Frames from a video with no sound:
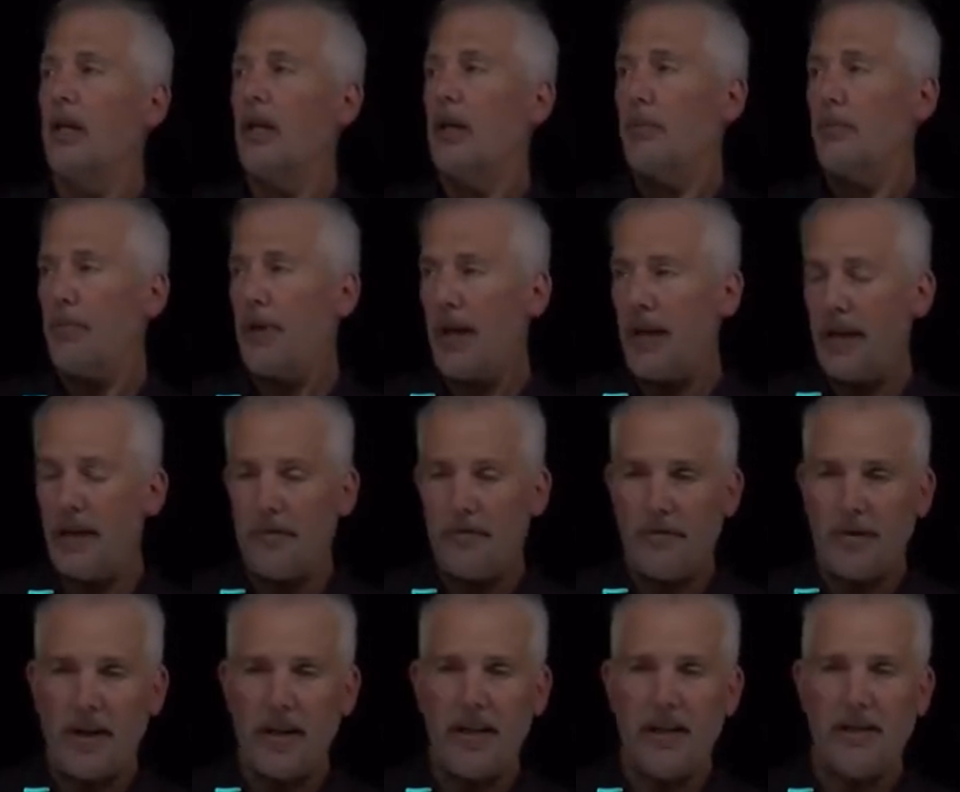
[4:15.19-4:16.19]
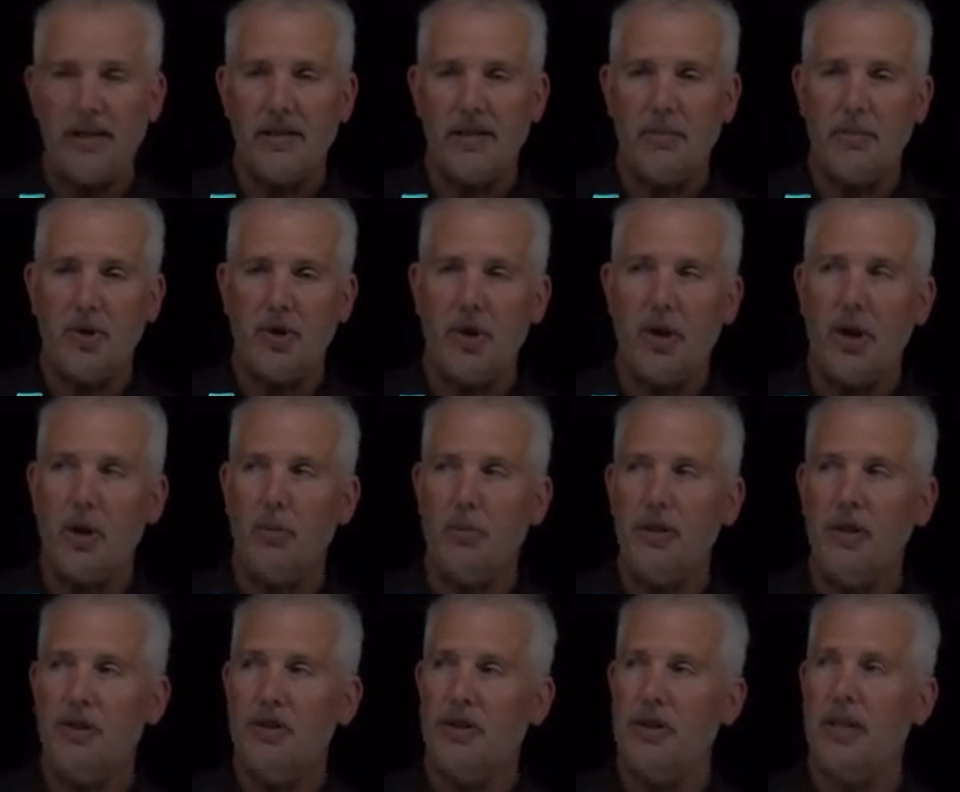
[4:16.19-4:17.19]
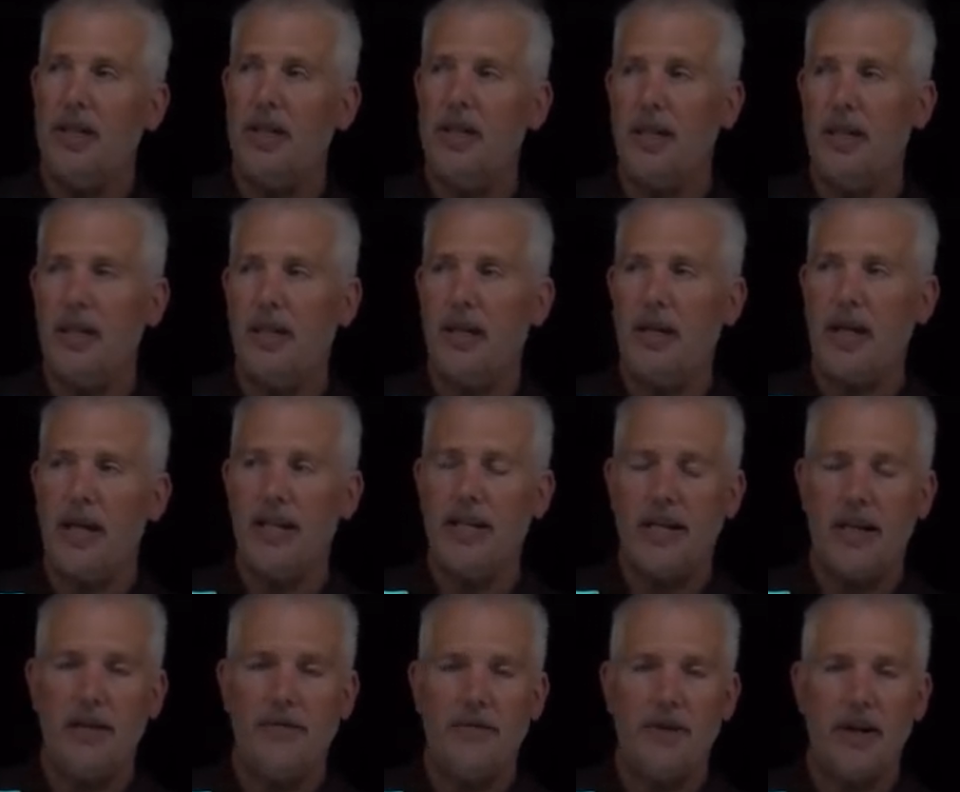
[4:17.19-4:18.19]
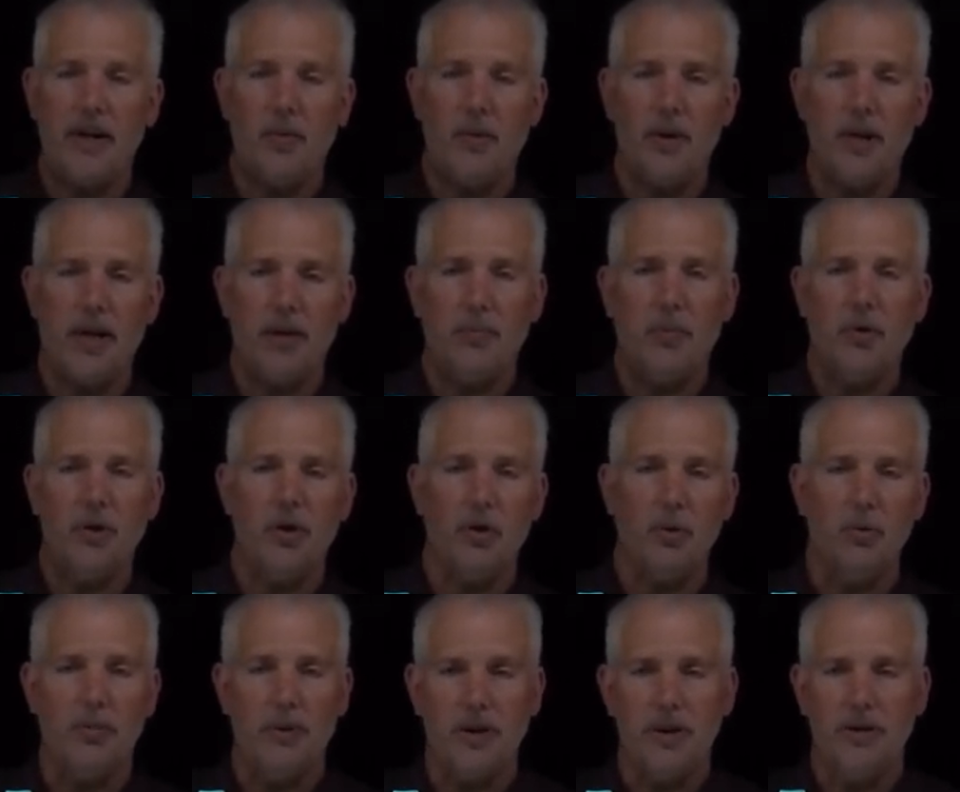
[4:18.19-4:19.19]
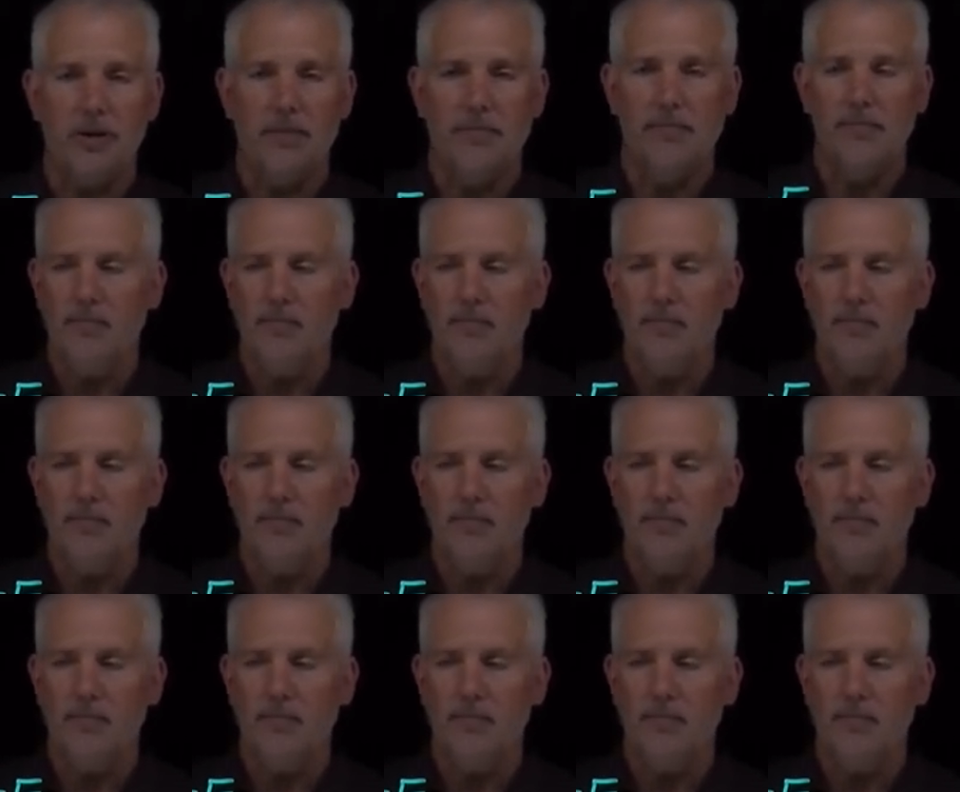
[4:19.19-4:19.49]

by finding the symmetry elements and then identifying what that point group is.